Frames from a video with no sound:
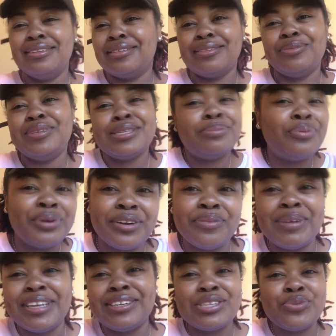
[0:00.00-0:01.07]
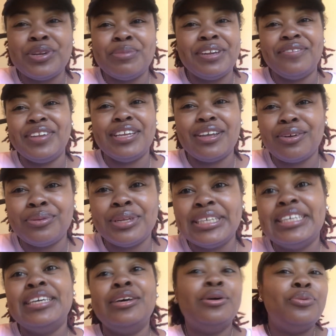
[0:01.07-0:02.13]
What's the point of making a 20-minute video
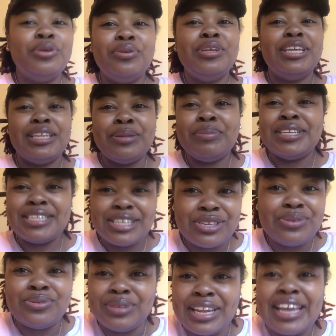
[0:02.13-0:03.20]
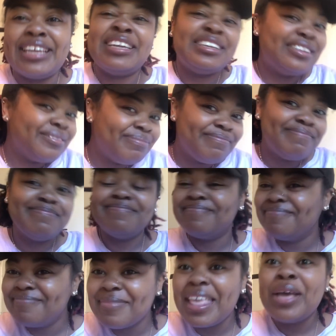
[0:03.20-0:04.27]
when you can get the message through in
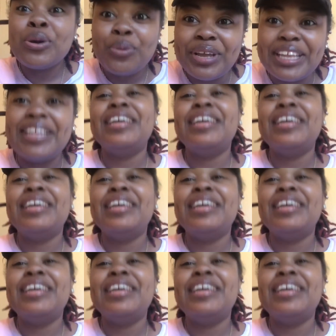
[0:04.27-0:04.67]
quick?